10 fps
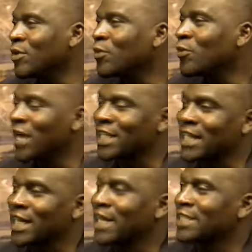We
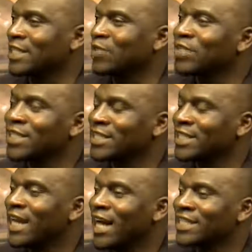attack as a unit,
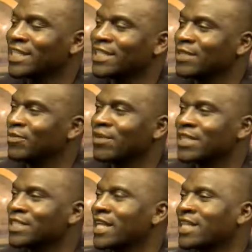as a team.
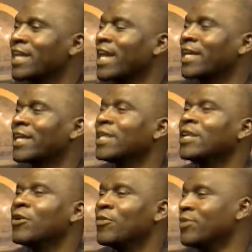There's nothing like,
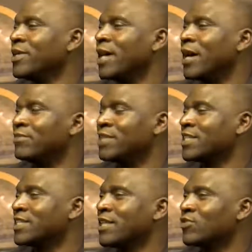no, me, I'm
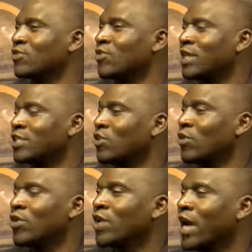just there to do what? No.
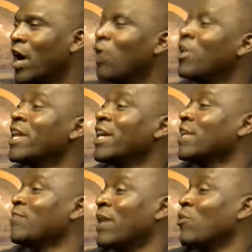Only a
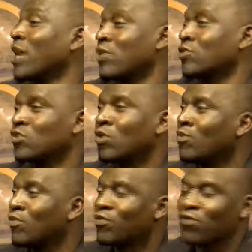keeper who cannot go
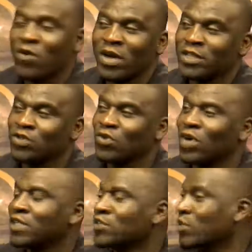forward to go
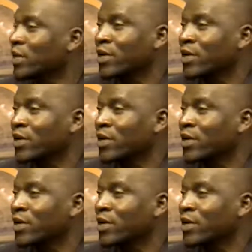and score.